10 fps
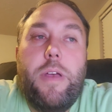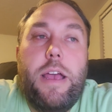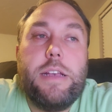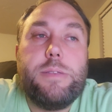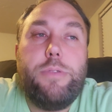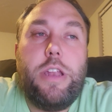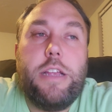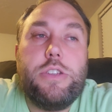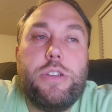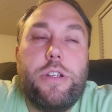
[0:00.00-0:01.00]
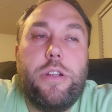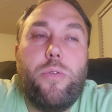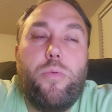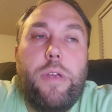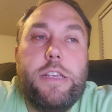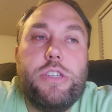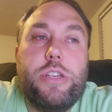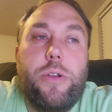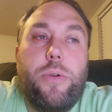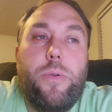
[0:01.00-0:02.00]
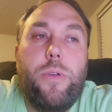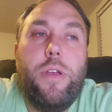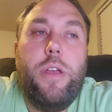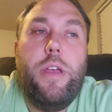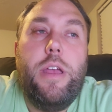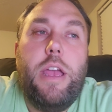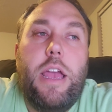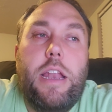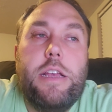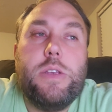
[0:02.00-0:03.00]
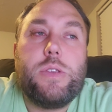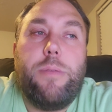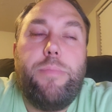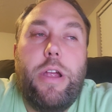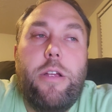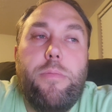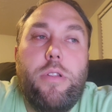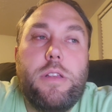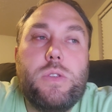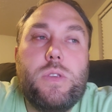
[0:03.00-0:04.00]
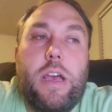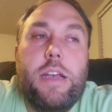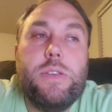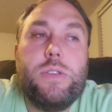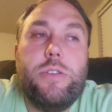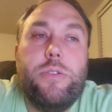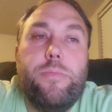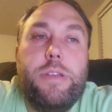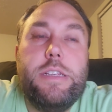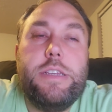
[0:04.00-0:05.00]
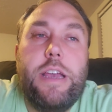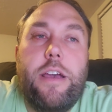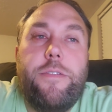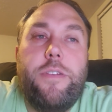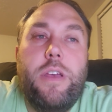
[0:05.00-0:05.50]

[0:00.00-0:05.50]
expenditure ratio and is comparable in size to BTF,